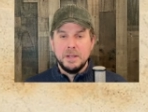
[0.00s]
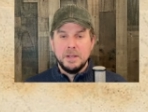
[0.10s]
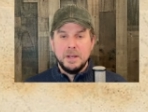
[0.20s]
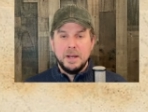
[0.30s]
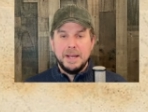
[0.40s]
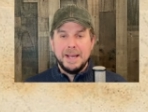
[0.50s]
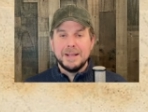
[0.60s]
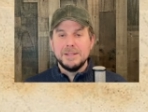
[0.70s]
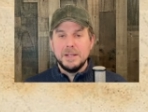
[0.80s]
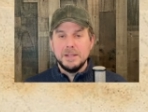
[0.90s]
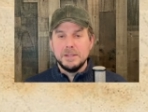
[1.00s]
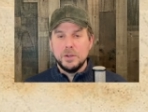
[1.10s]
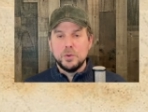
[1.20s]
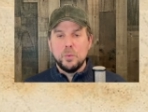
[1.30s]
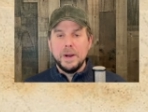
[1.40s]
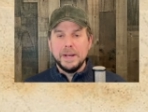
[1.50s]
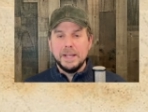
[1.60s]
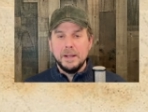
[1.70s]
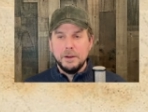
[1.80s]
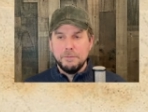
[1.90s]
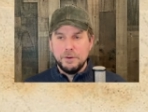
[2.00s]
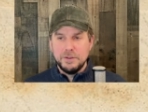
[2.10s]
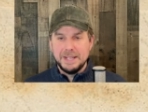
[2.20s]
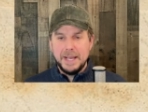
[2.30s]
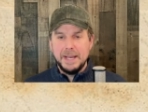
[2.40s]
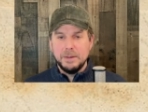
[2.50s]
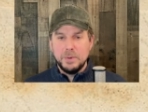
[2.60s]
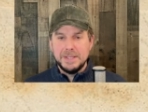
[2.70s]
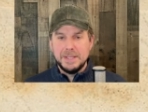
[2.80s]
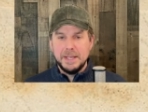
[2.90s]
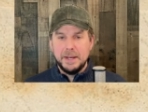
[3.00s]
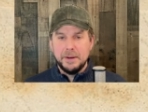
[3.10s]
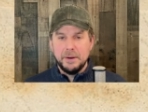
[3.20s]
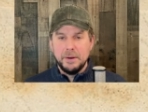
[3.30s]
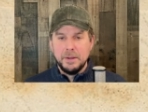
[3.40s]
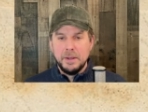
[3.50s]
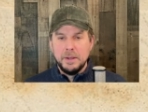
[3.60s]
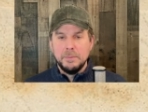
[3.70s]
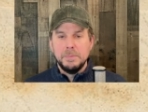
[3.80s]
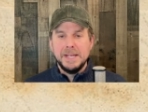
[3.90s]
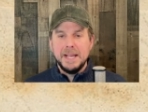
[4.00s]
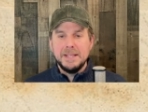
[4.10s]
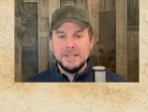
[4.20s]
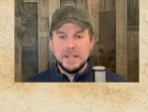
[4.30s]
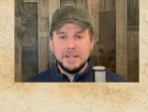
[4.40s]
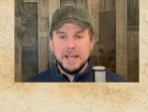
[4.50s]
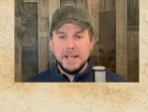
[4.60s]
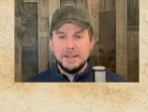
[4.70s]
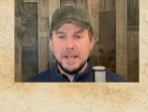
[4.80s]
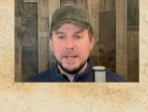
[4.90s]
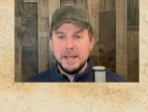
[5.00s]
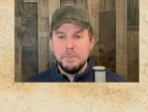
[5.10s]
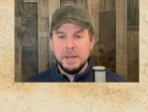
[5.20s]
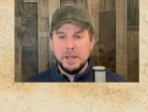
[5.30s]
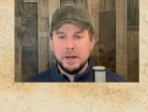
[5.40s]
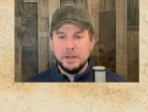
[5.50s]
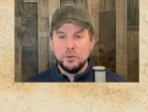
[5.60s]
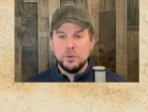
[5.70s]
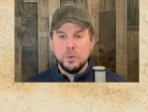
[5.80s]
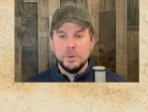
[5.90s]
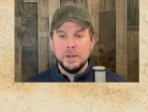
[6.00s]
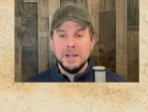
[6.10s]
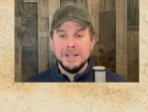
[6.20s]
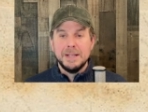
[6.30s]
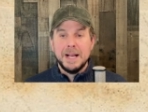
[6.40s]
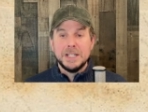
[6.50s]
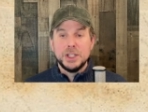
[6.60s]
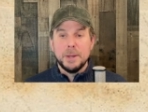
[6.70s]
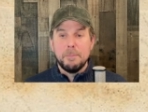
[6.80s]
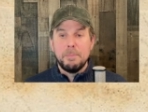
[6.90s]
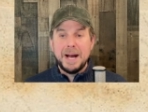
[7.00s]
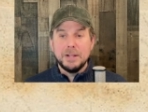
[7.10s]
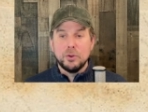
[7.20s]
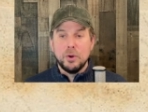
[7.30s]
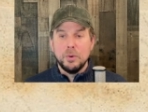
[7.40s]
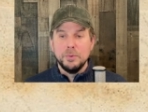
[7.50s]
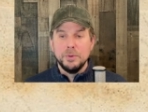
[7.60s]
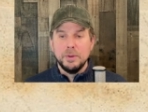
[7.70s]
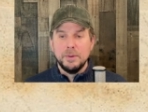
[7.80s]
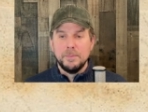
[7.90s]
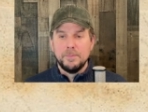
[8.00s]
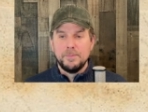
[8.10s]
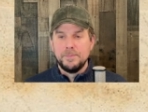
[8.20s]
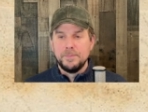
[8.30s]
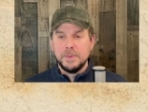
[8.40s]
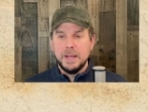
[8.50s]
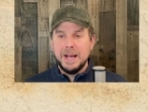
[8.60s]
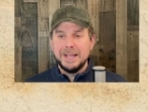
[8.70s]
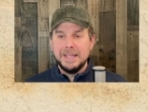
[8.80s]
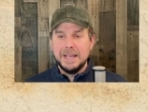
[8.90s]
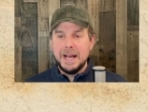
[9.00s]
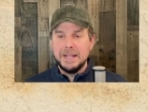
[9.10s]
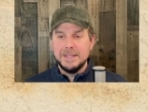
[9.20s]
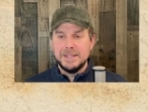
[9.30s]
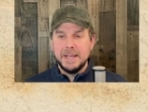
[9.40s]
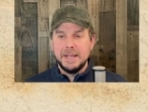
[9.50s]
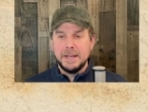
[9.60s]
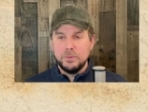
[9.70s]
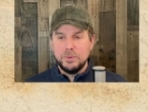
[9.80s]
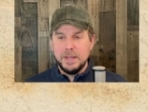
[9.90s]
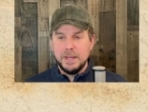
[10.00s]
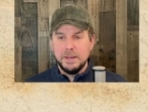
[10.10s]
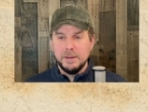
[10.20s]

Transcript: Uh, Exodus 20, verse 8, we see here, Mnesthete tenhemeran ton shabbaton hagiad zenotein.